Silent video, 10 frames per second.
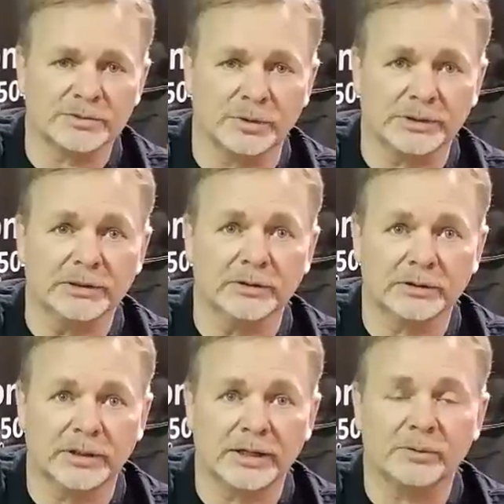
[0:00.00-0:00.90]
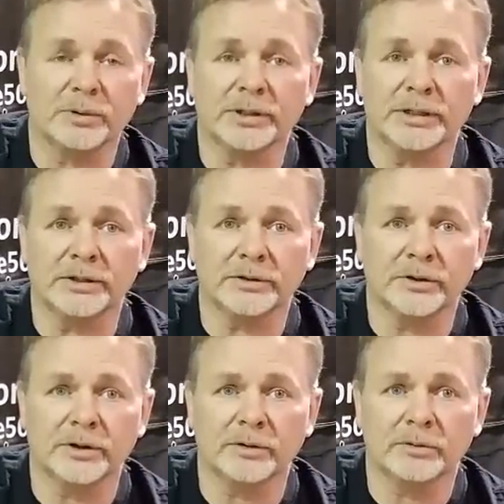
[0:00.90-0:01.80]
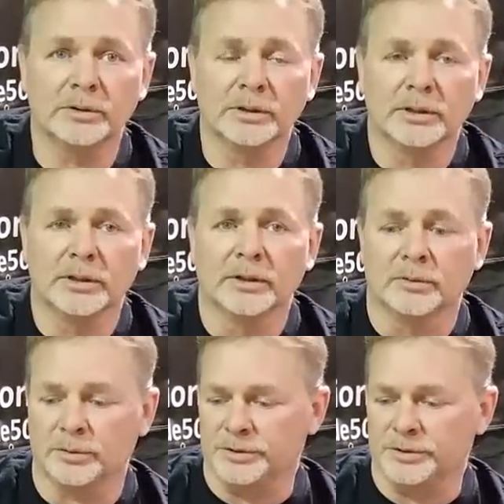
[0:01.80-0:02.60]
what they look like, where they need to go. With